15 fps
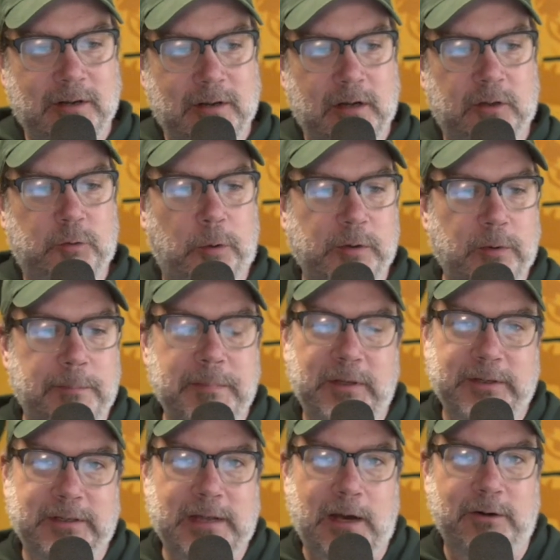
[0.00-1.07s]
twenty-one
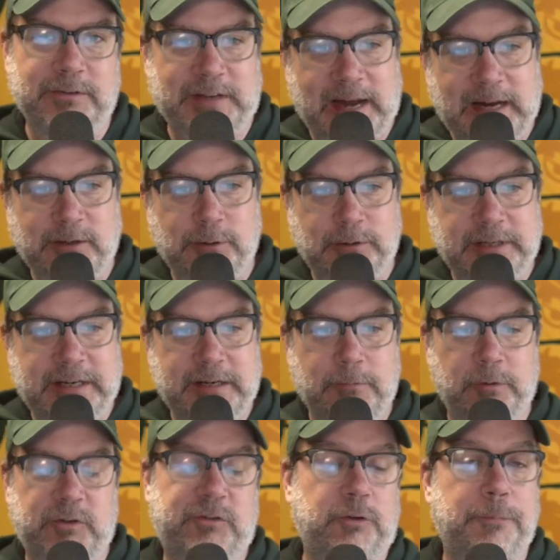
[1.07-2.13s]
million dollars annually,
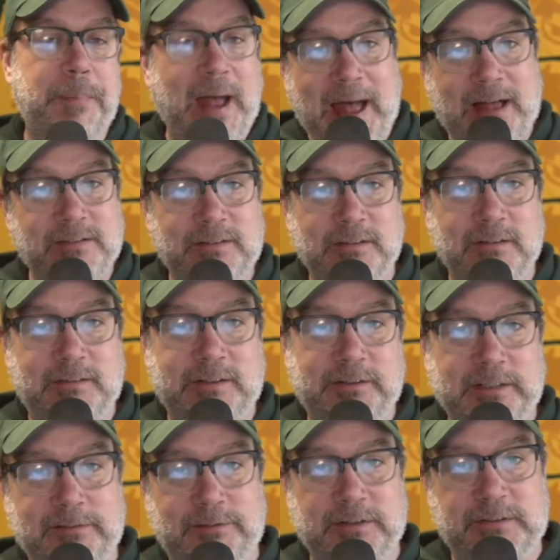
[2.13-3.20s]
which surpasses
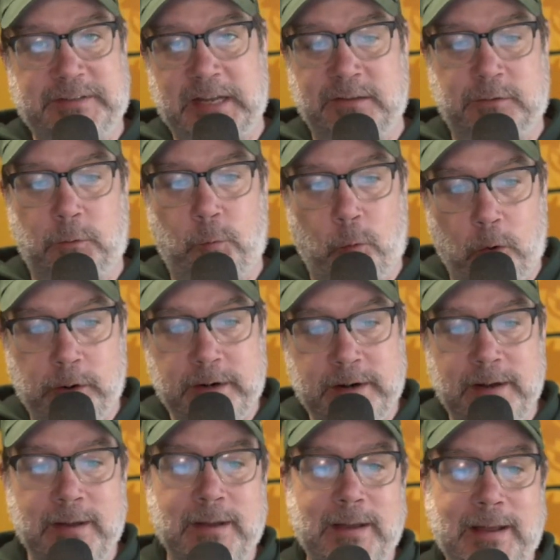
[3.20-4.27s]
Cleveland's Denzel Ward
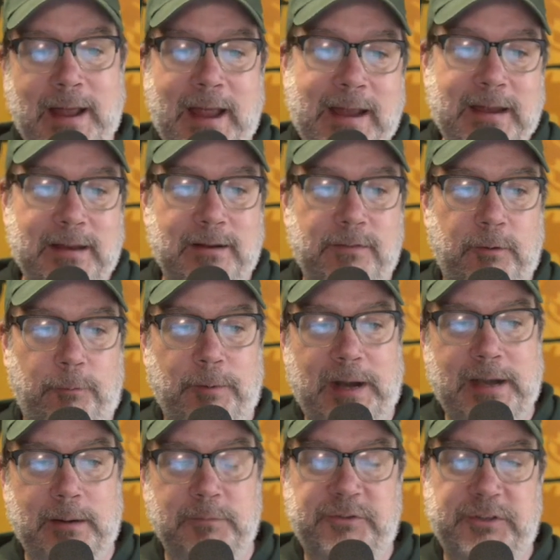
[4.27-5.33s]
and the
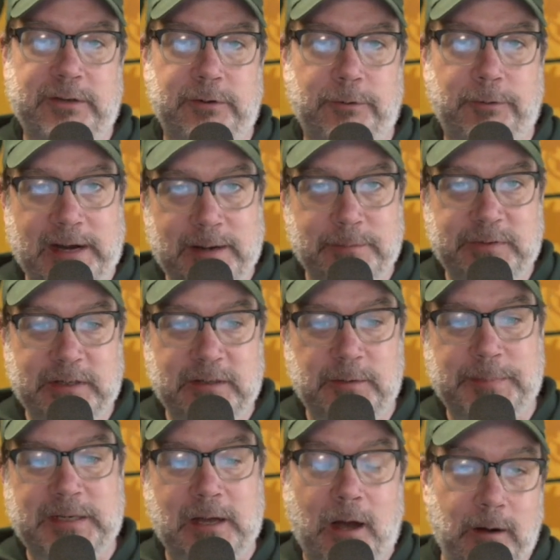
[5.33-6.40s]
Rams' Jalen Ramsey to
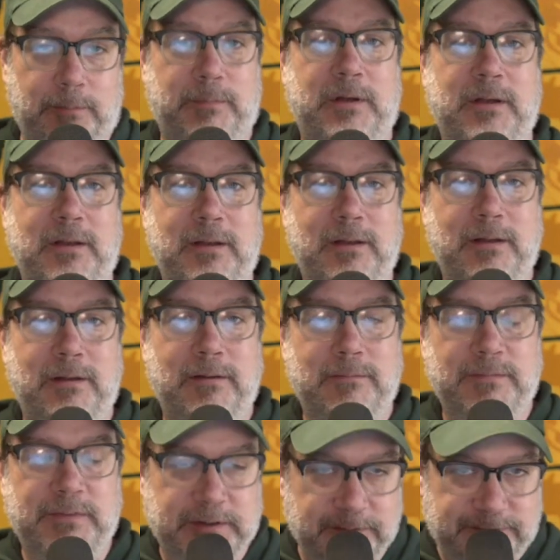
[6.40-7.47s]
become
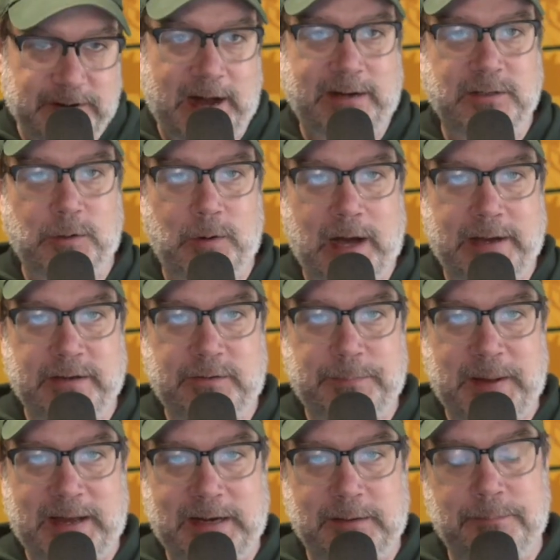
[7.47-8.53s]
the de facto
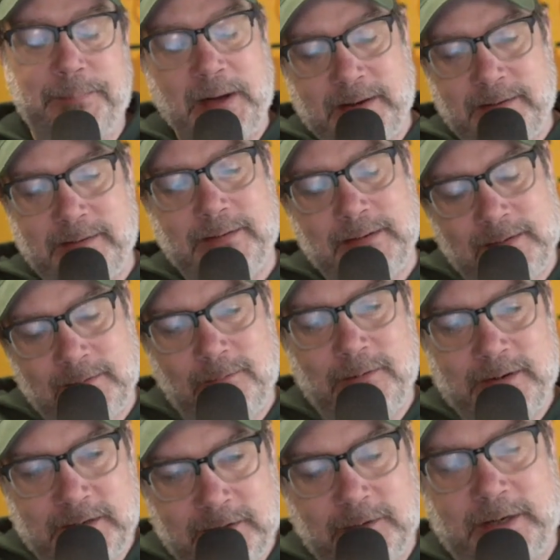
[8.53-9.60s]
highest-paid. But
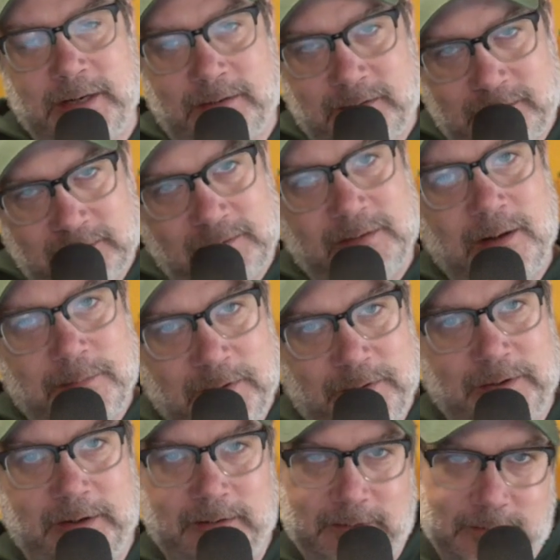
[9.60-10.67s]
when you look at some of
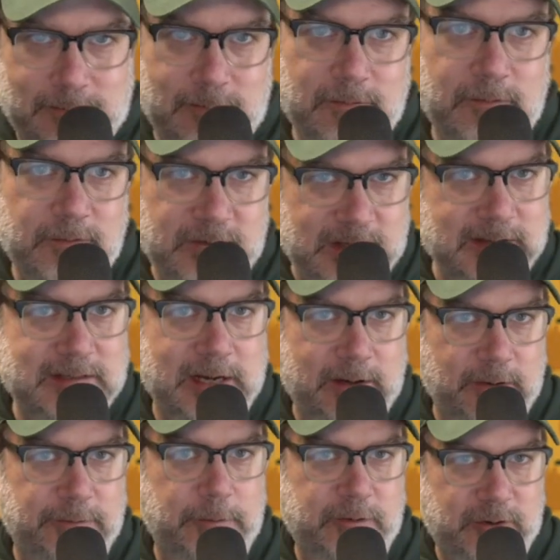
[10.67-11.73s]
the
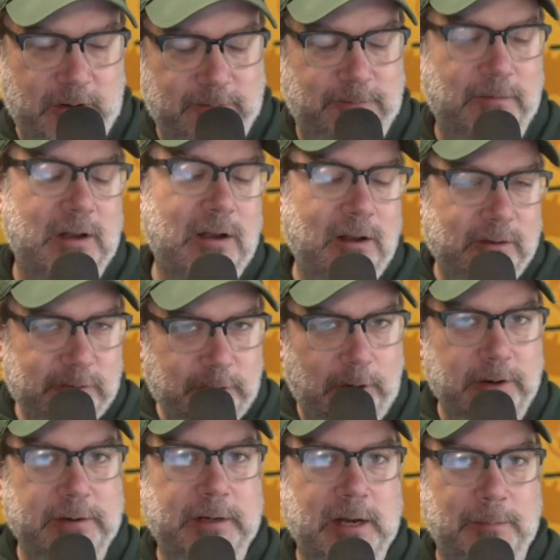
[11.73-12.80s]
details which have
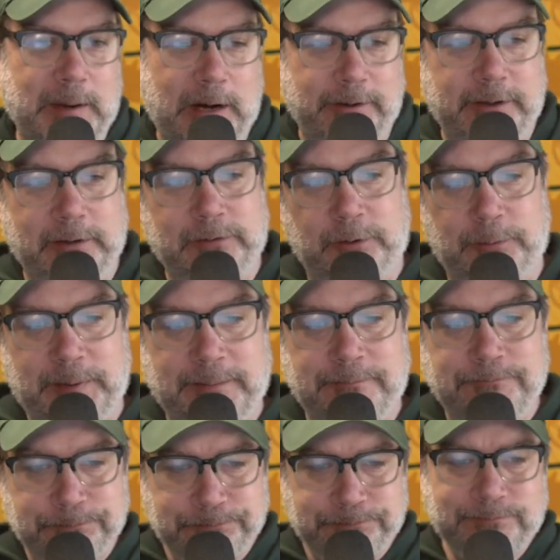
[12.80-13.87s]
started to come out here a little bit,
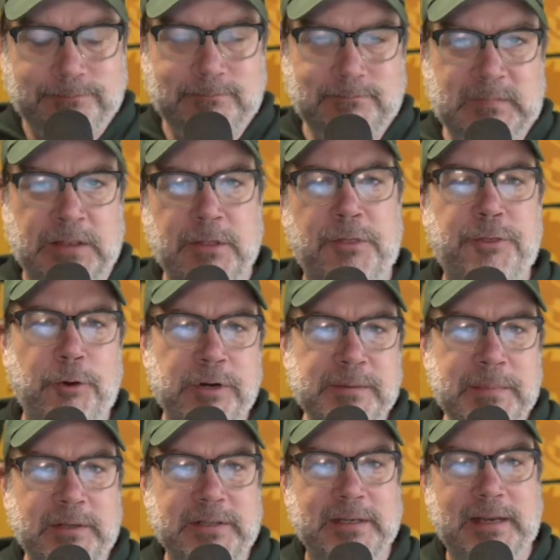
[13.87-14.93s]
the thirty million